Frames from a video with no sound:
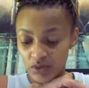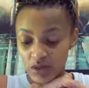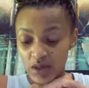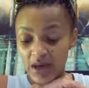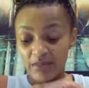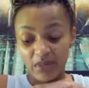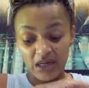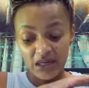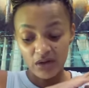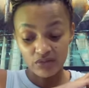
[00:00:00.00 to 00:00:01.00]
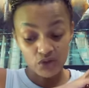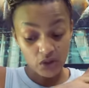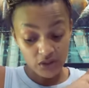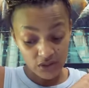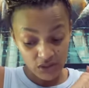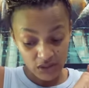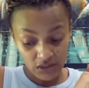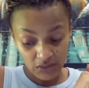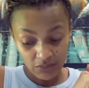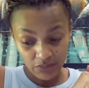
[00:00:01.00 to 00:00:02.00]
amending of a charge sheet,
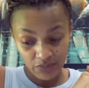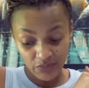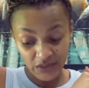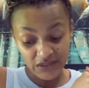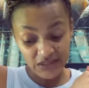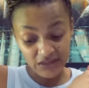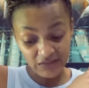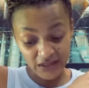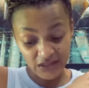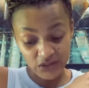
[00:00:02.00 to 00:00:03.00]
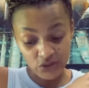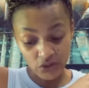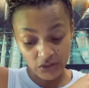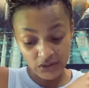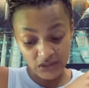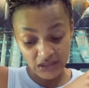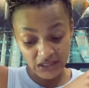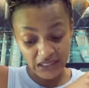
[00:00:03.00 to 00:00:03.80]
defect in the charge sheet that